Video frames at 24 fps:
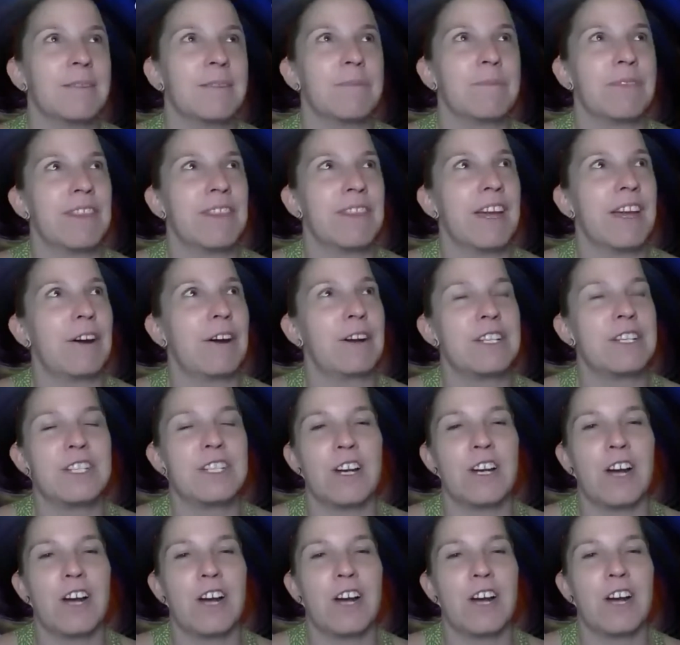there are
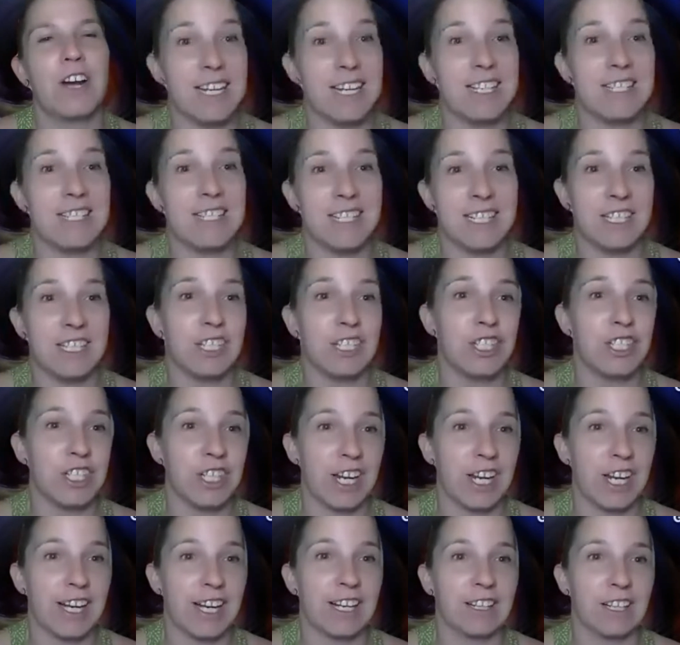times I did
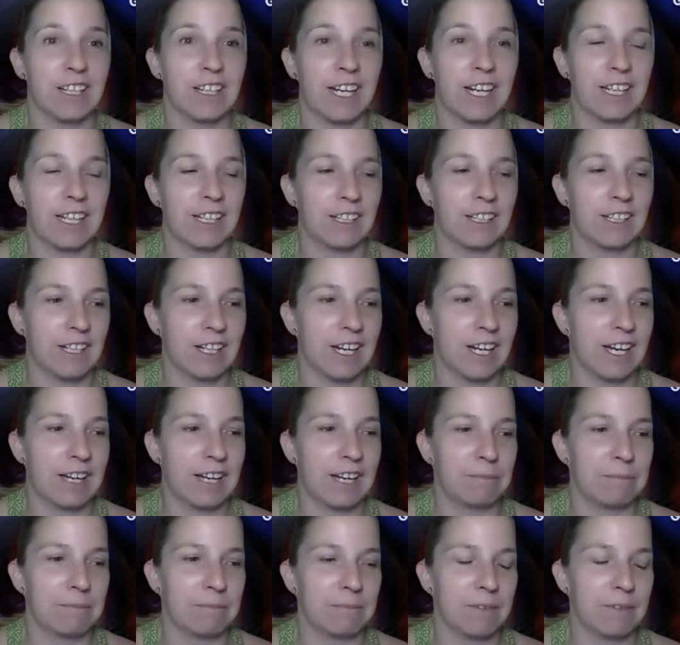share, like I've
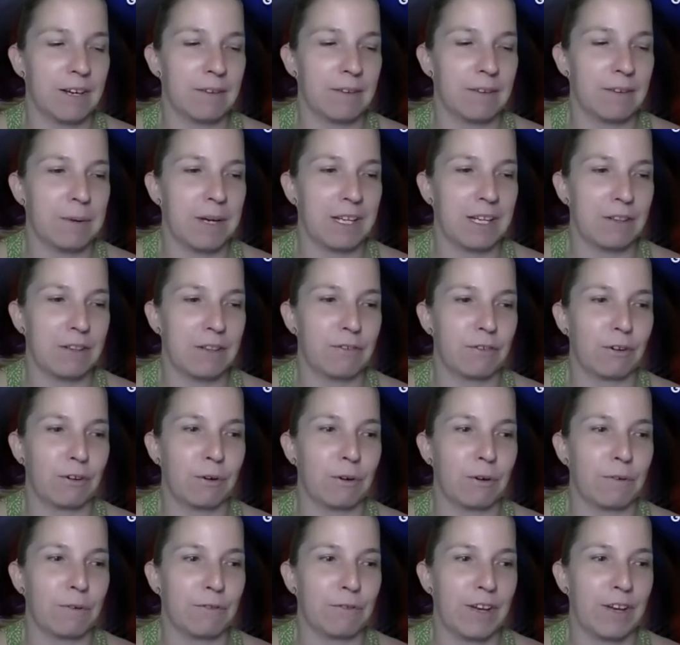been through a
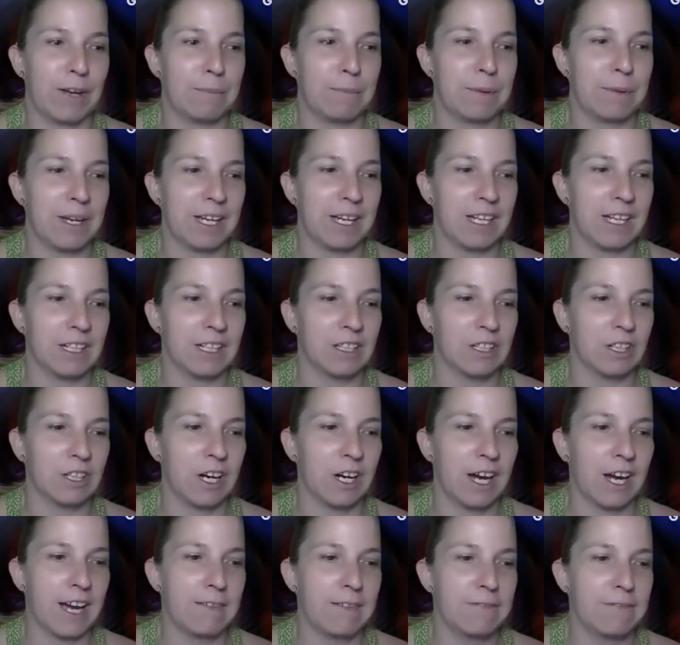fair bit in
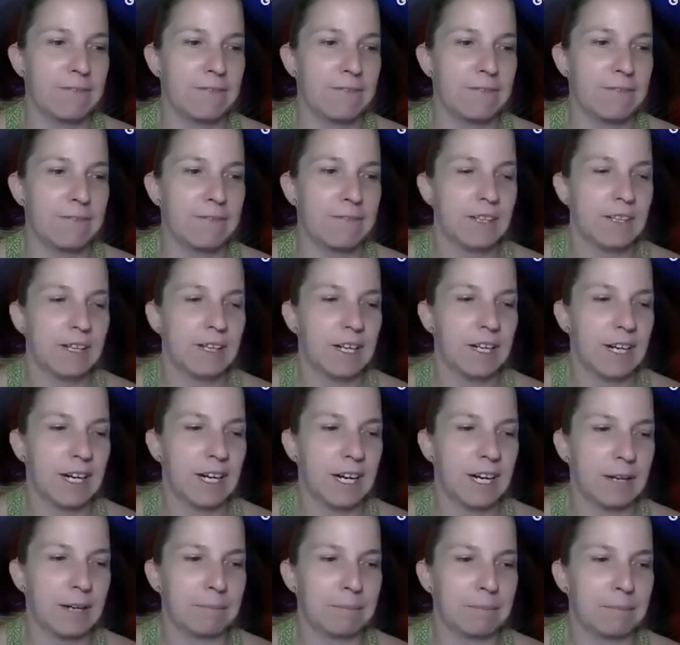life,
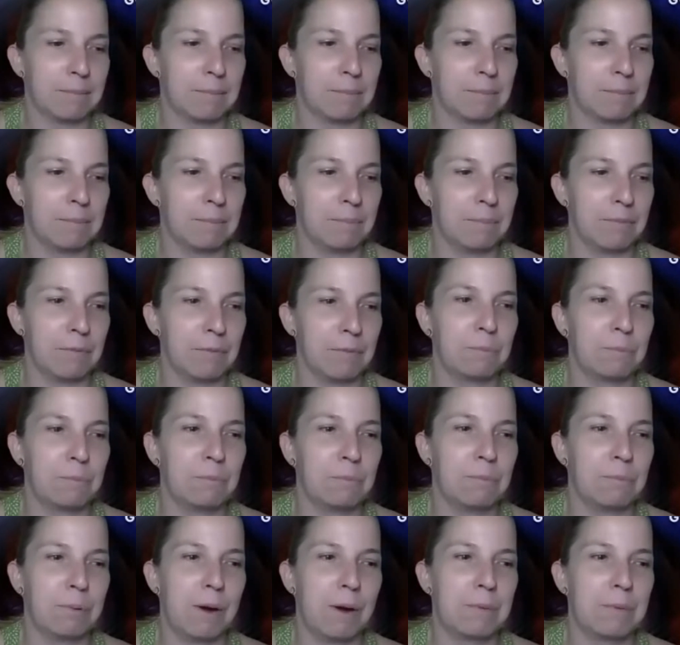
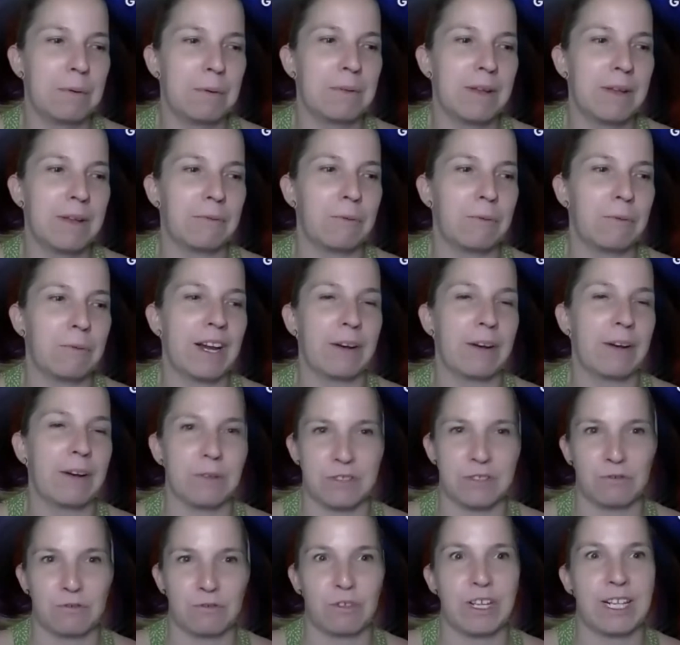probably when it
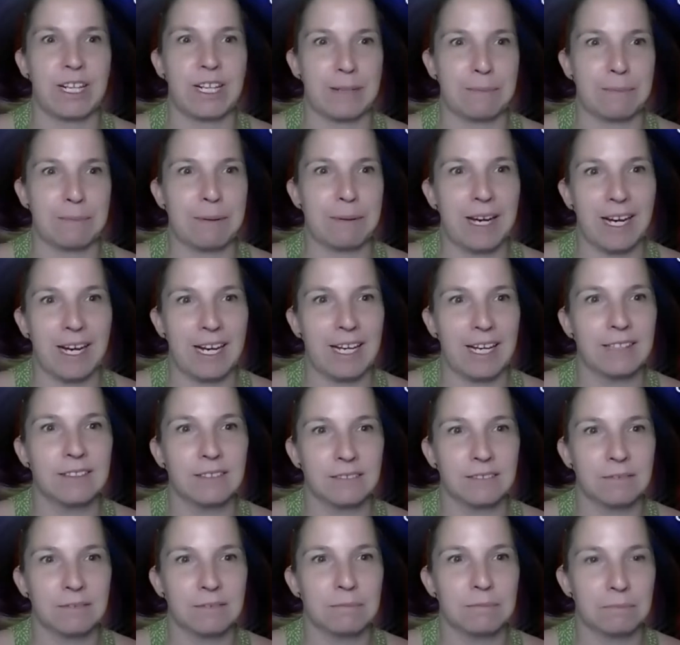was really bad,
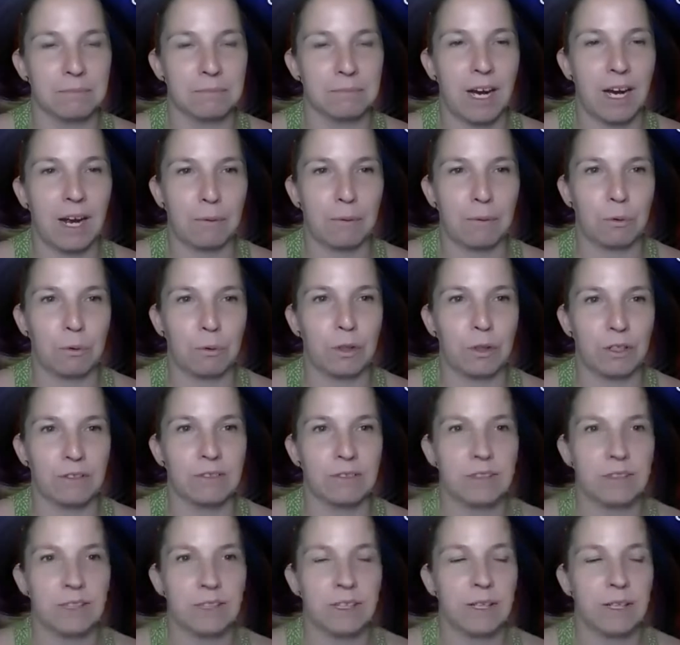I would,
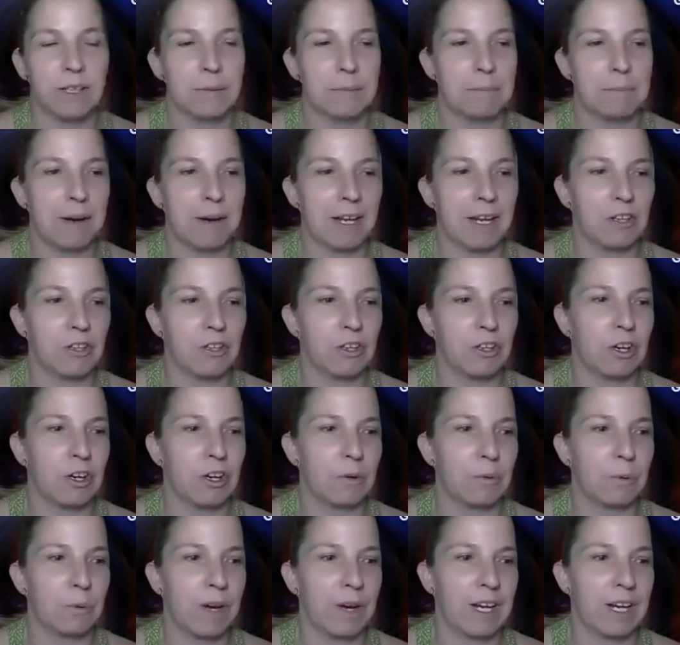but
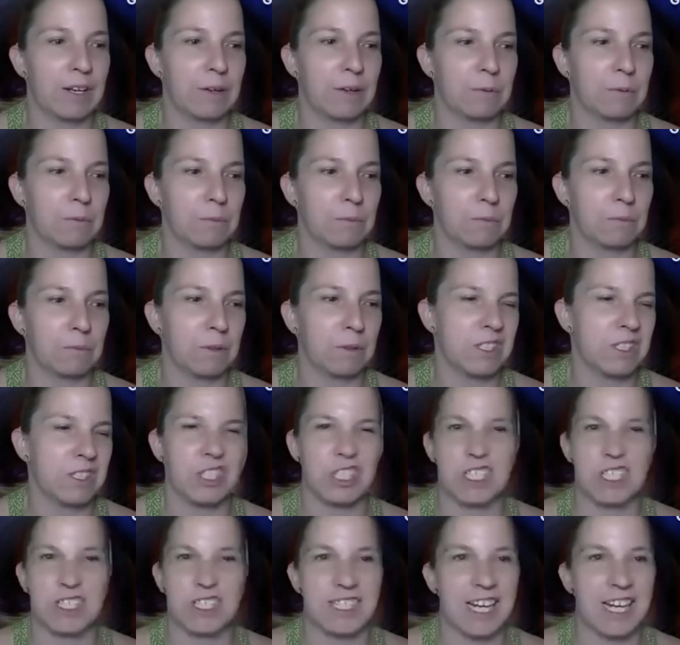not when it was
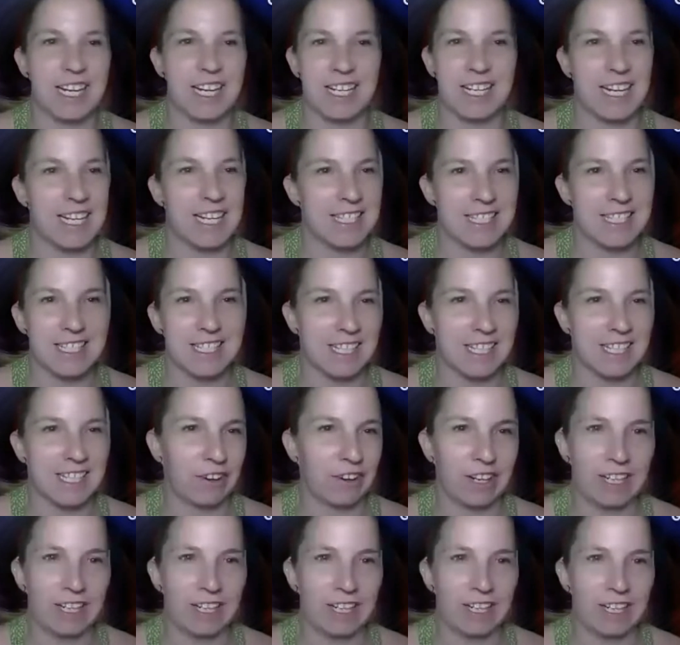just unnecessary
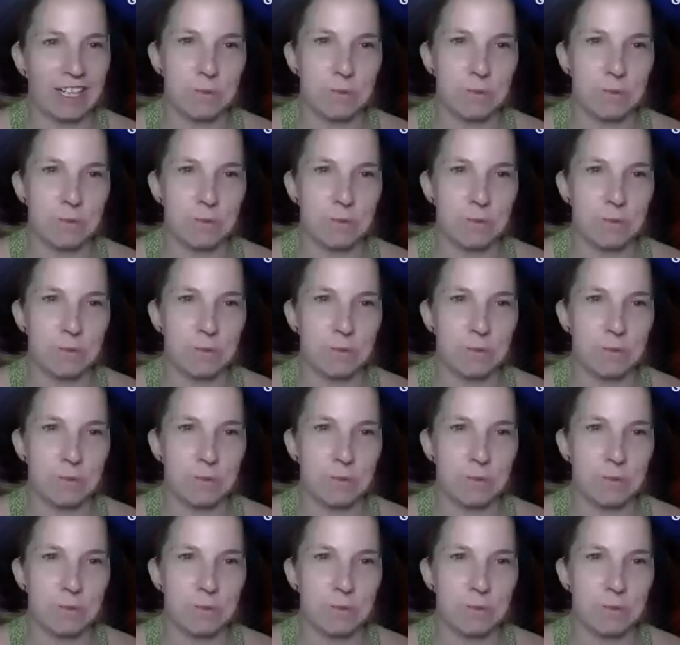little